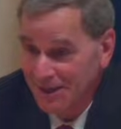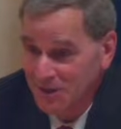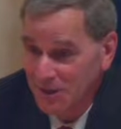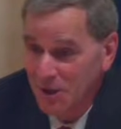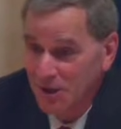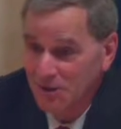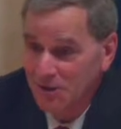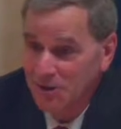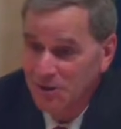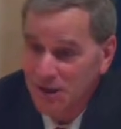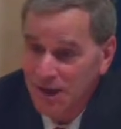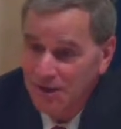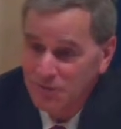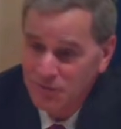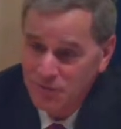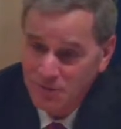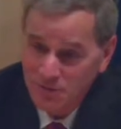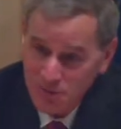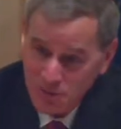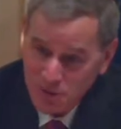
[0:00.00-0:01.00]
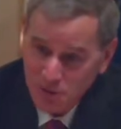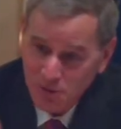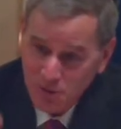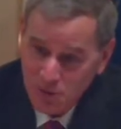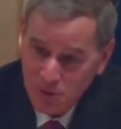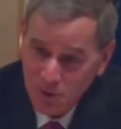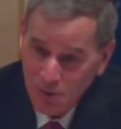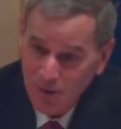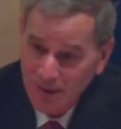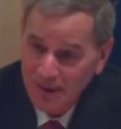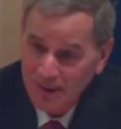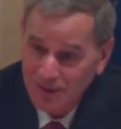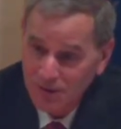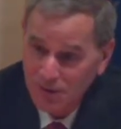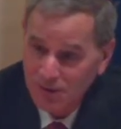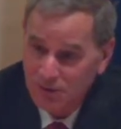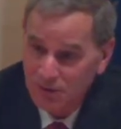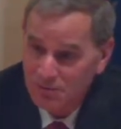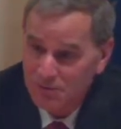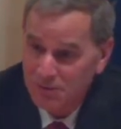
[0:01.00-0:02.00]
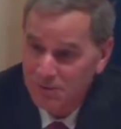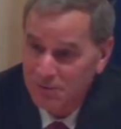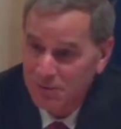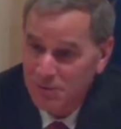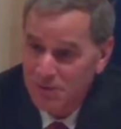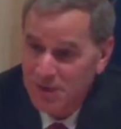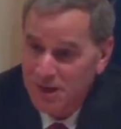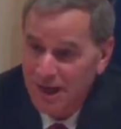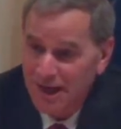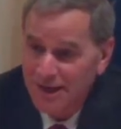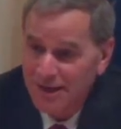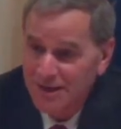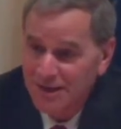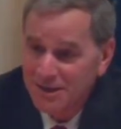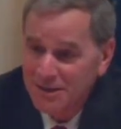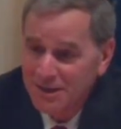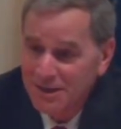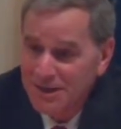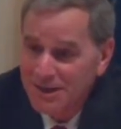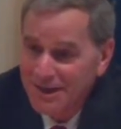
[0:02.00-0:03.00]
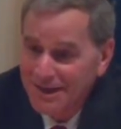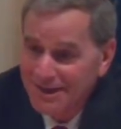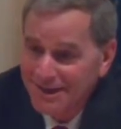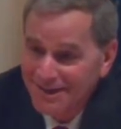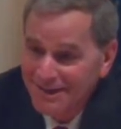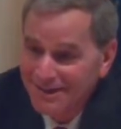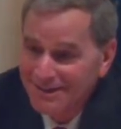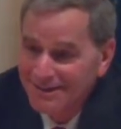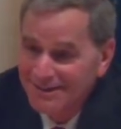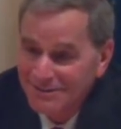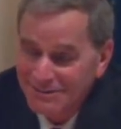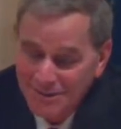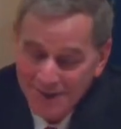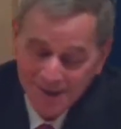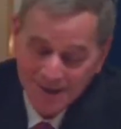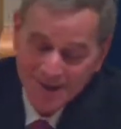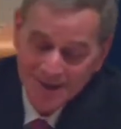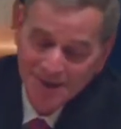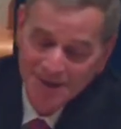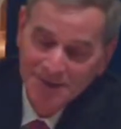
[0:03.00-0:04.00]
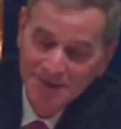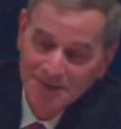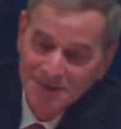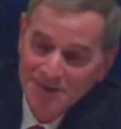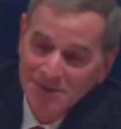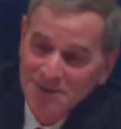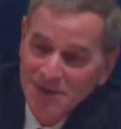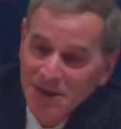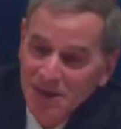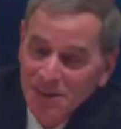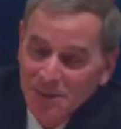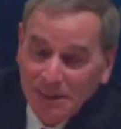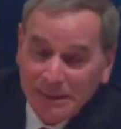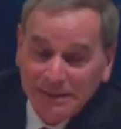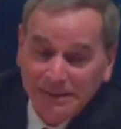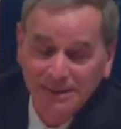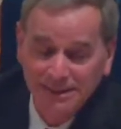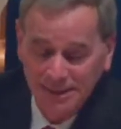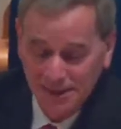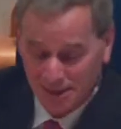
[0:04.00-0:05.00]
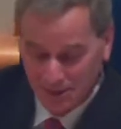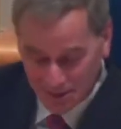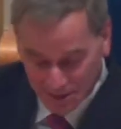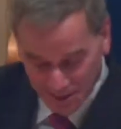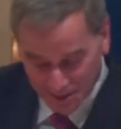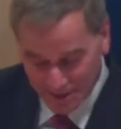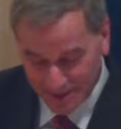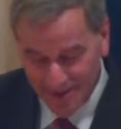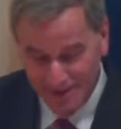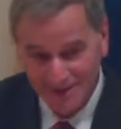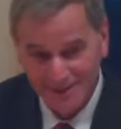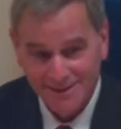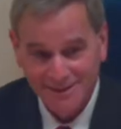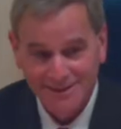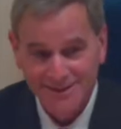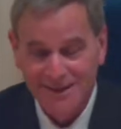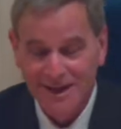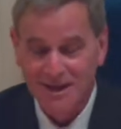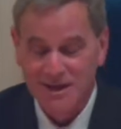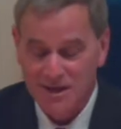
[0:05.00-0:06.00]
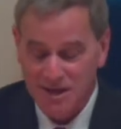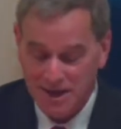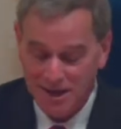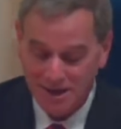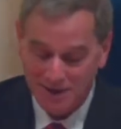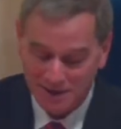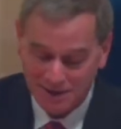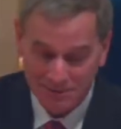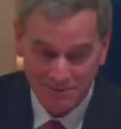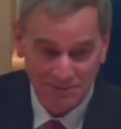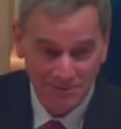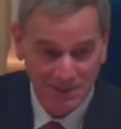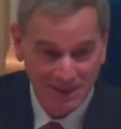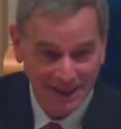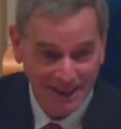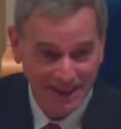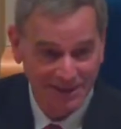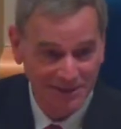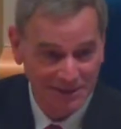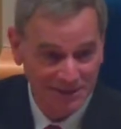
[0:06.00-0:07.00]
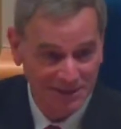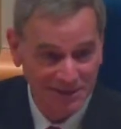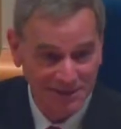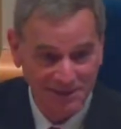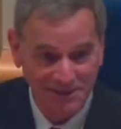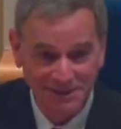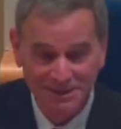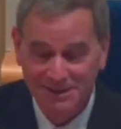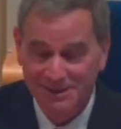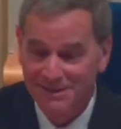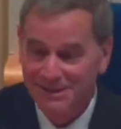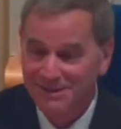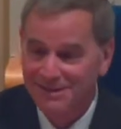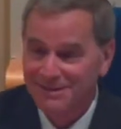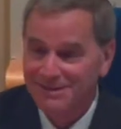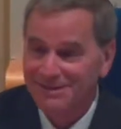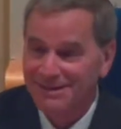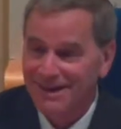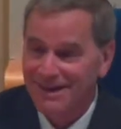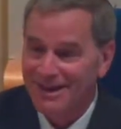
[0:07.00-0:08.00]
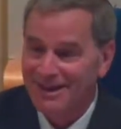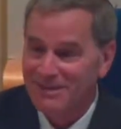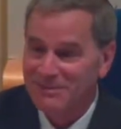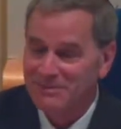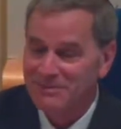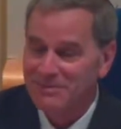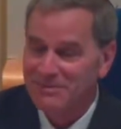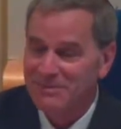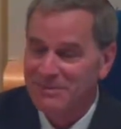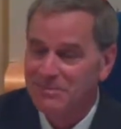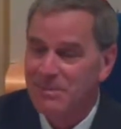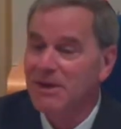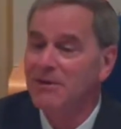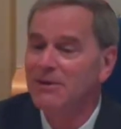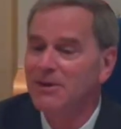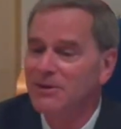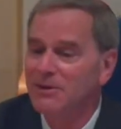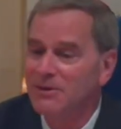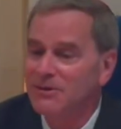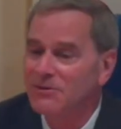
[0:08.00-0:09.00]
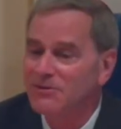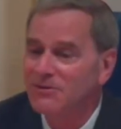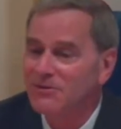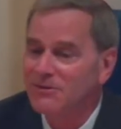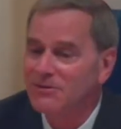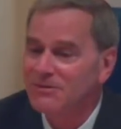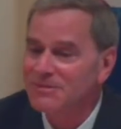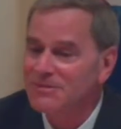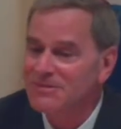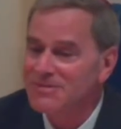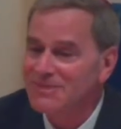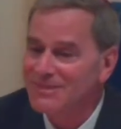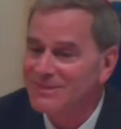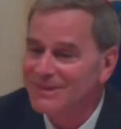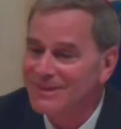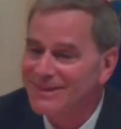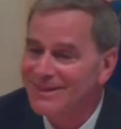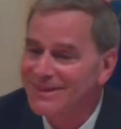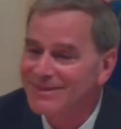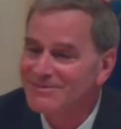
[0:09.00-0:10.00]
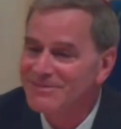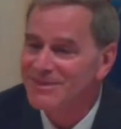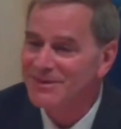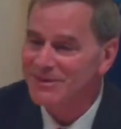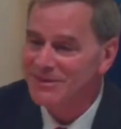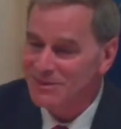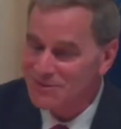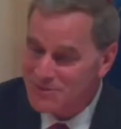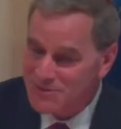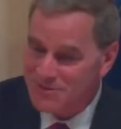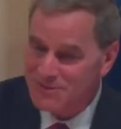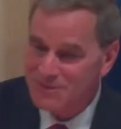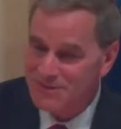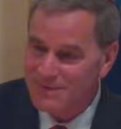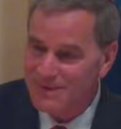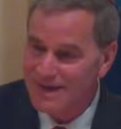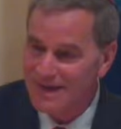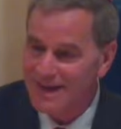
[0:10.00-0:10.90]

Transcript: and on the live stream what you were doing this before you got in? Right. So, so Danielle planted um, marigolds, right? Marigolds.